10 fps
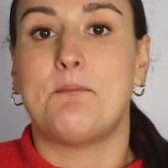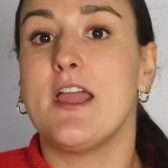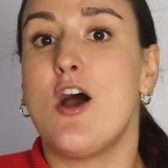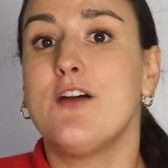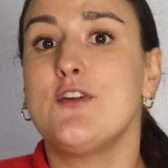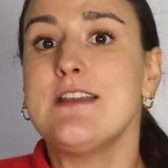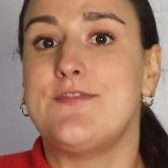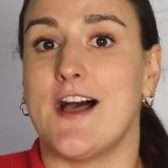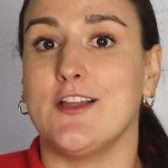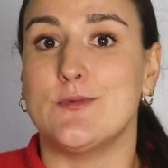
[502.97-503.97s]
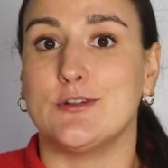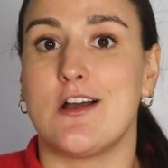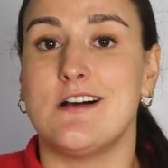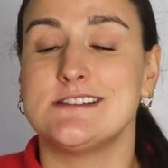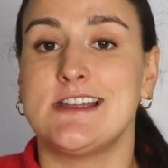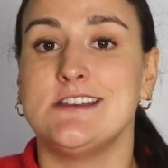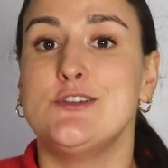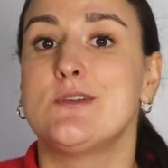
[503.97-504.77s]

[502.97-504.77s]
By offering valuable content,